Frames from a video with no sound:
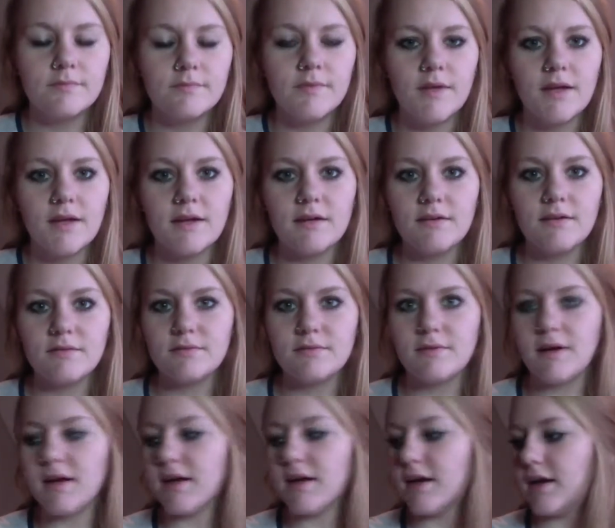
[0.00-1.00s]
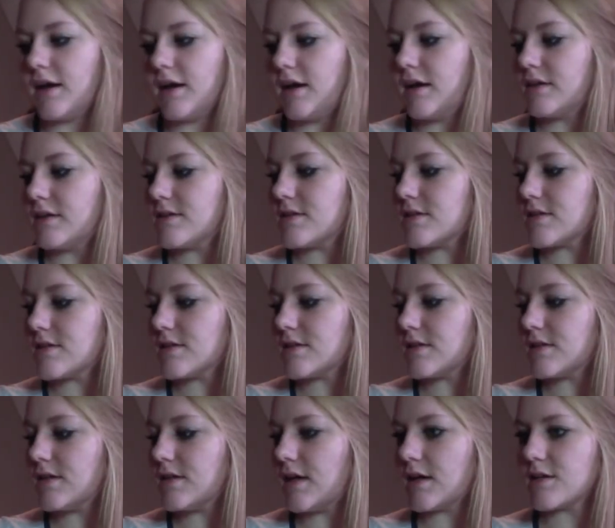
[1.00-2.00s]
All right.
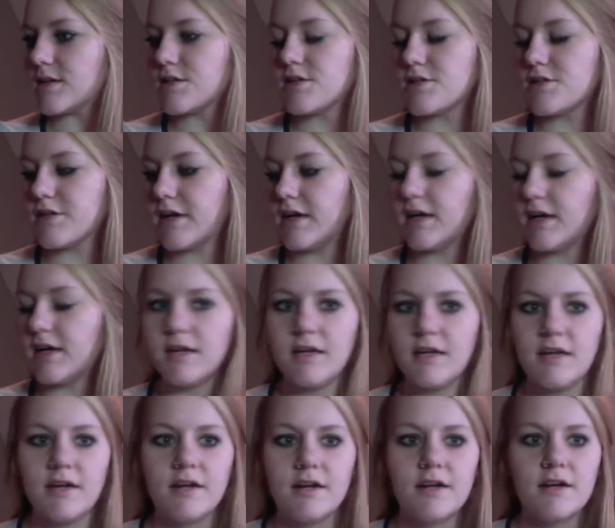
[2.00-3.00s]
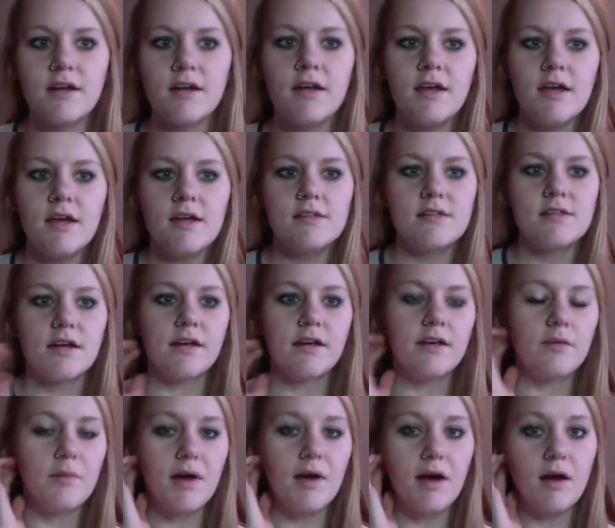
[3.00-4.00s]
Next training here. Talking
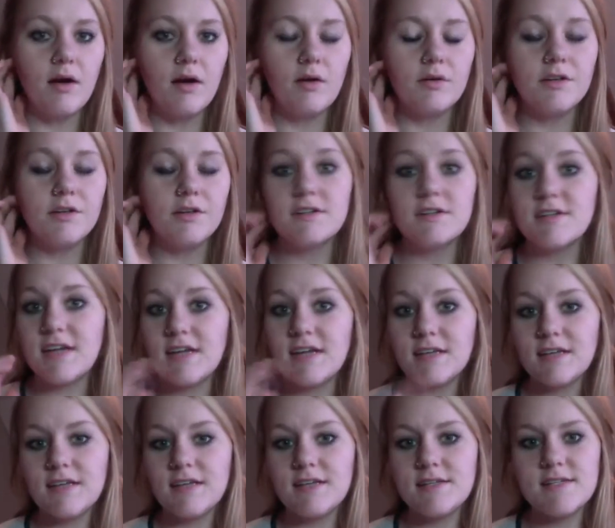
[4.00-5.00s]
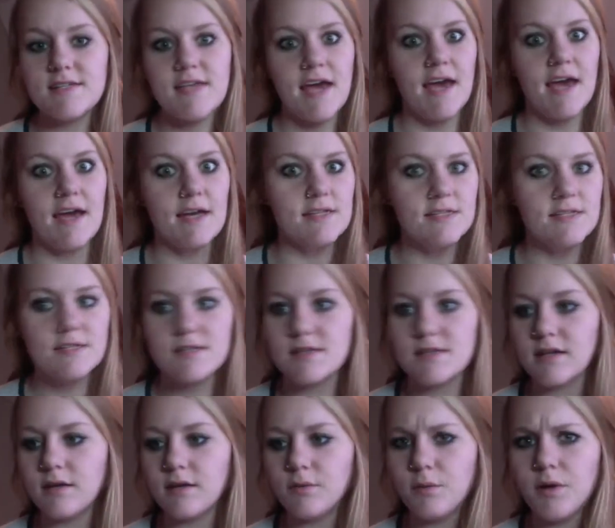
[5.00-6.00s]
about your daily tasks.
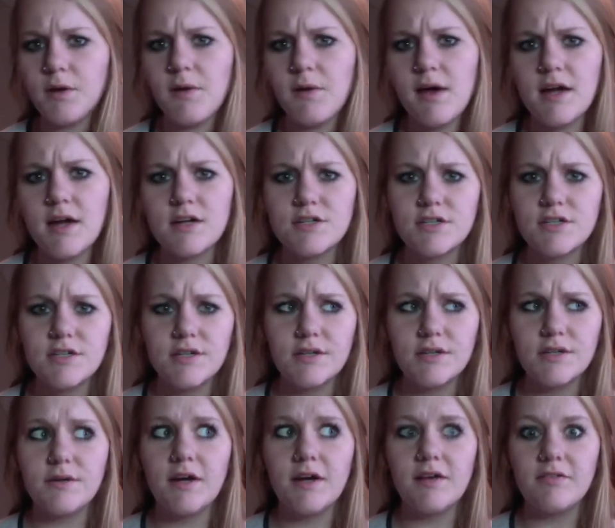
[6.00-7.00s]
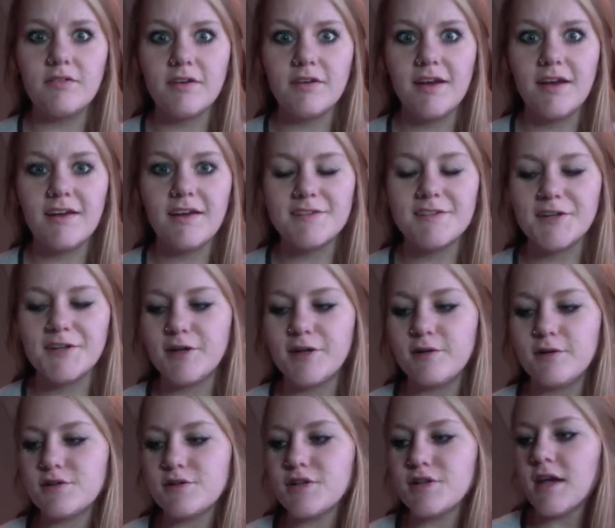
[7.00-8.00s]
Like, what do I actually do every day as a
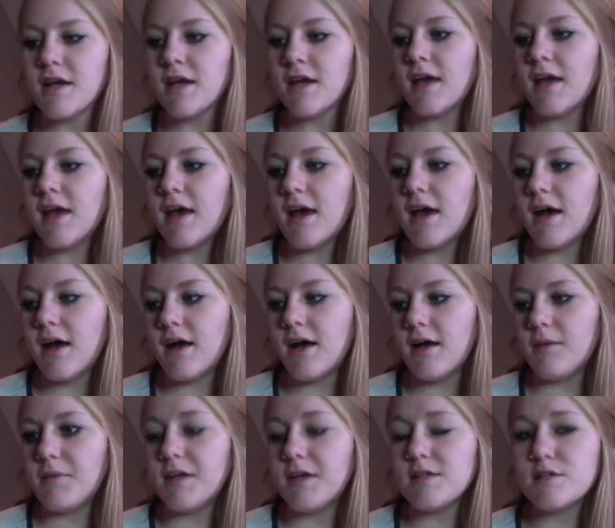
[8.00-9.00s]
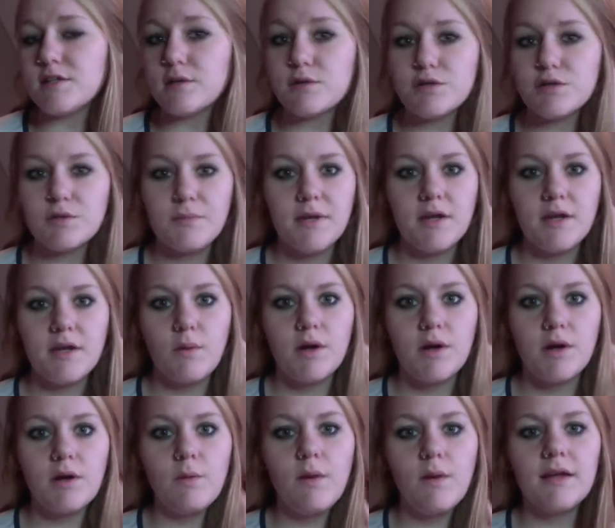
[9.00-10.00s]
coach? And social media
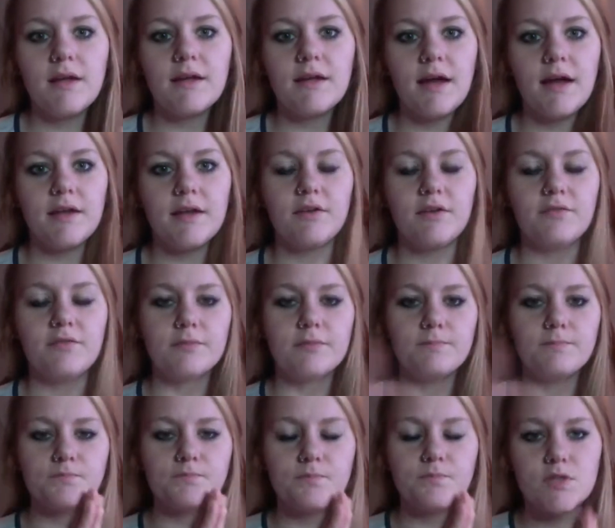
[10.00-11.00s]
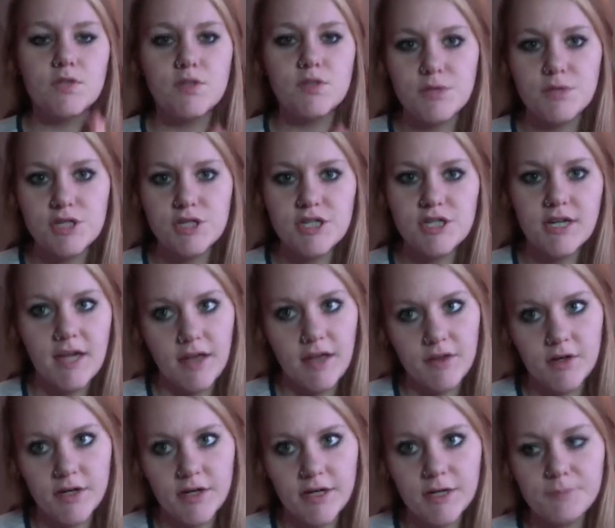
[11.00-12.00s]
101 kind of smushed
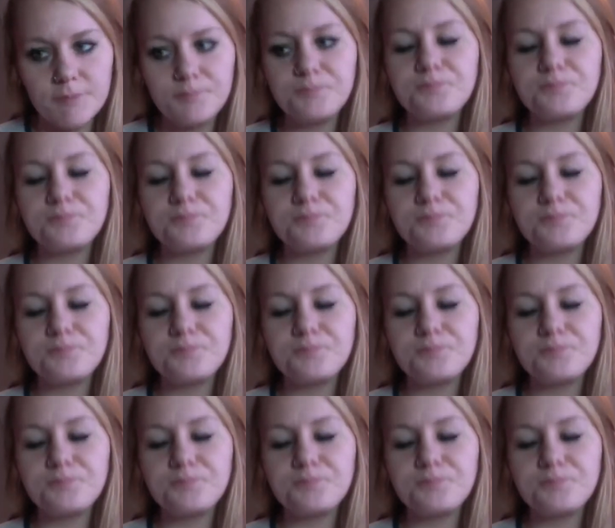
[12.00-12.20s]
together here.